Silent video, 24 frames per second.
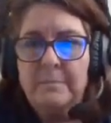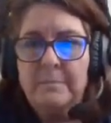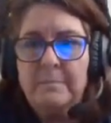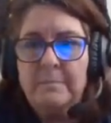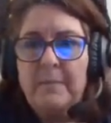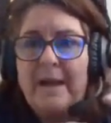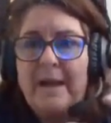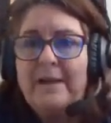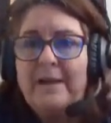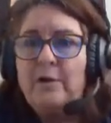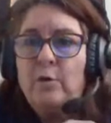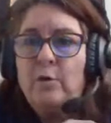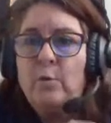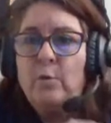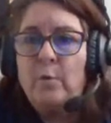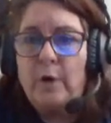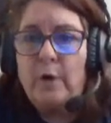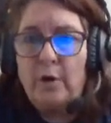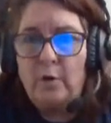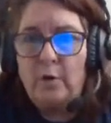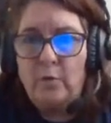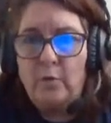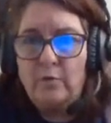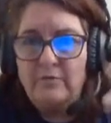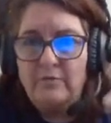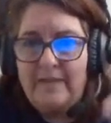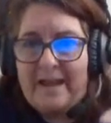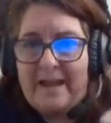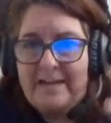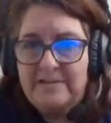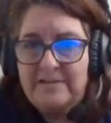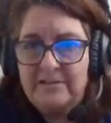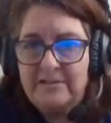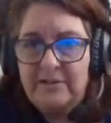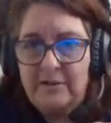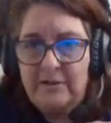
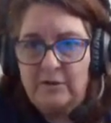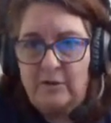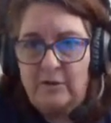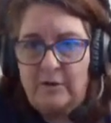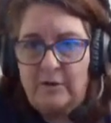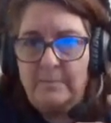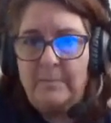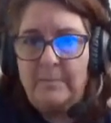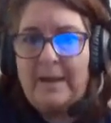microvascular.